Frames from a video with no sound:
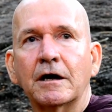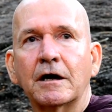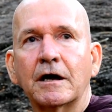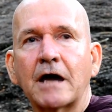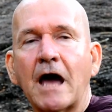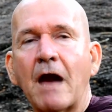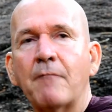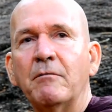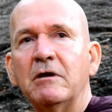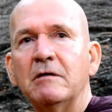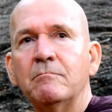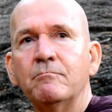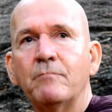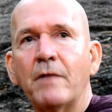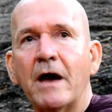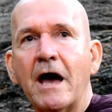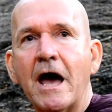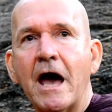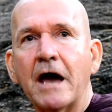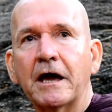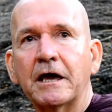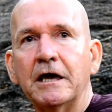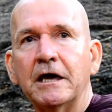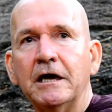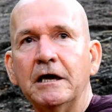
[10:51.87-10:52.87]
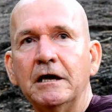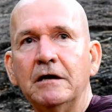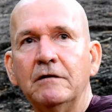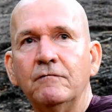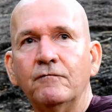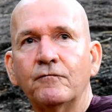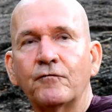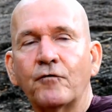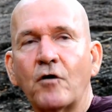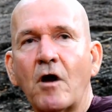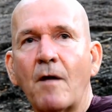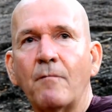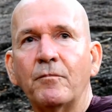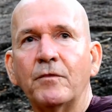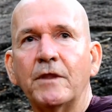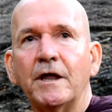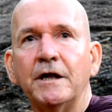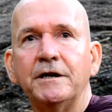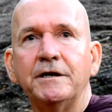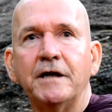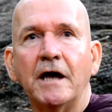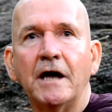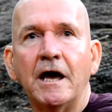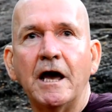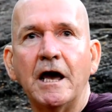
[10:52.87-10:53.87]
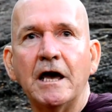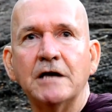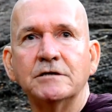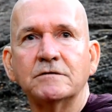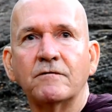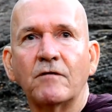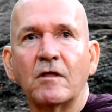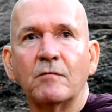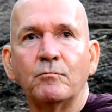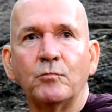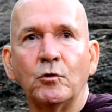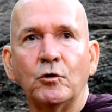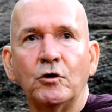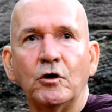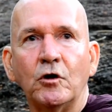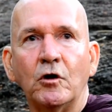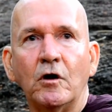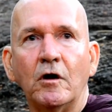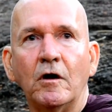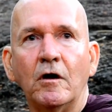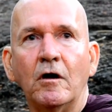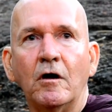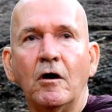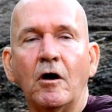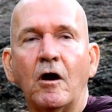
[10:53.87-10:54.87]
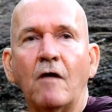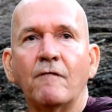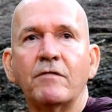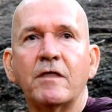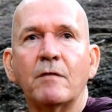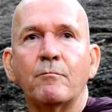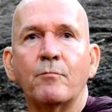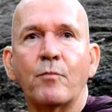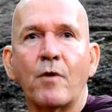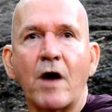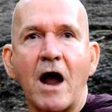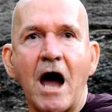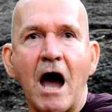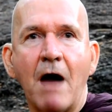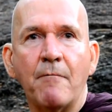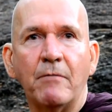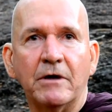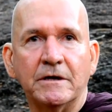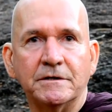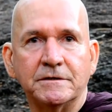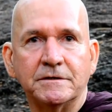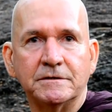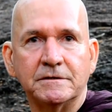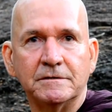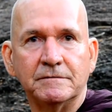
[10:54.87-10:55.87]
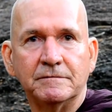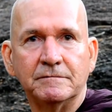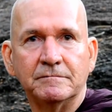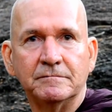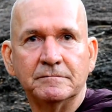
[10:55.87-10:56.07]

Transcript: coming back in from the days of the Buddha, of the Brahmas,